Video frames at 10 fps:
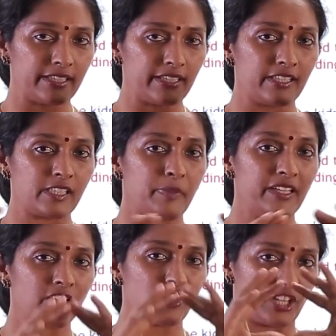it is
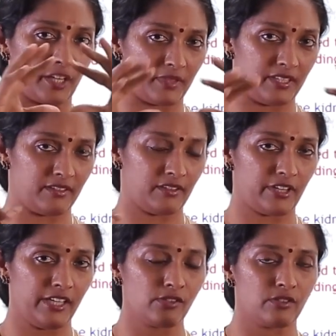spindle shaped.
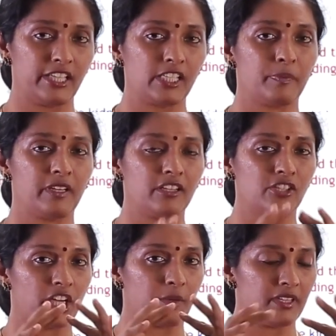Okay, so these spindle
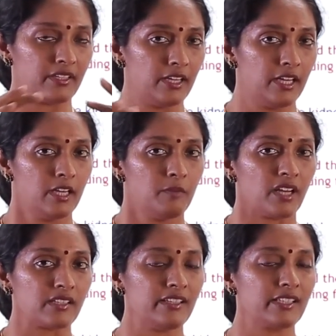shaped
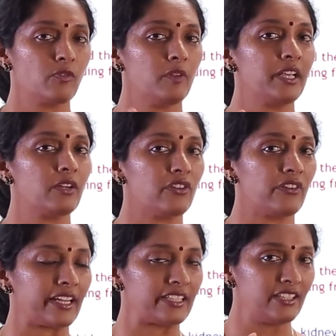muscles will be
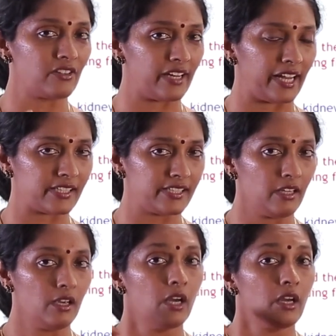contracting,
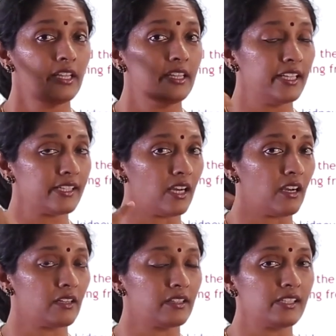relaxing. This
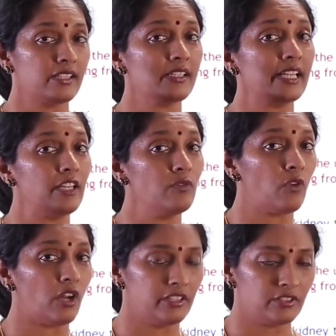is
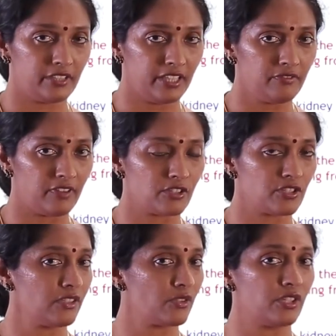involuntary in
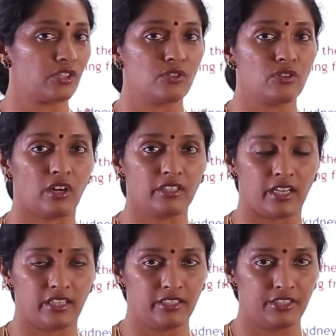function, so it's not
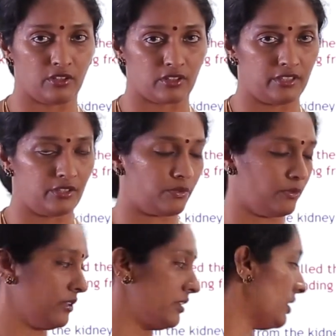under your
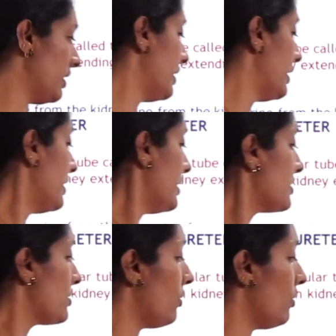control.
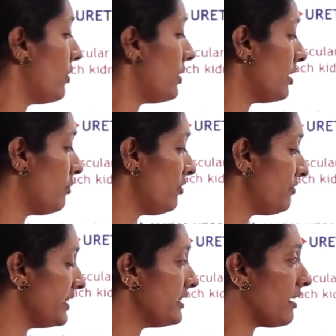So the
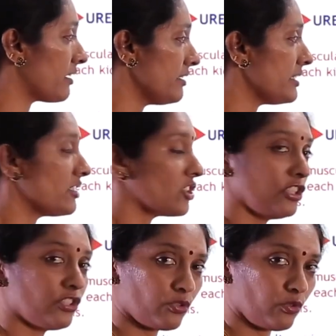movement occurs, it's
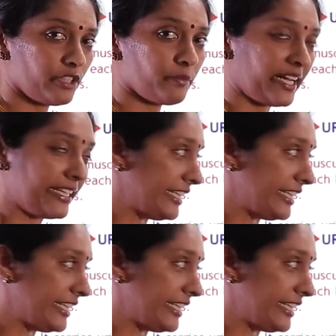controlled by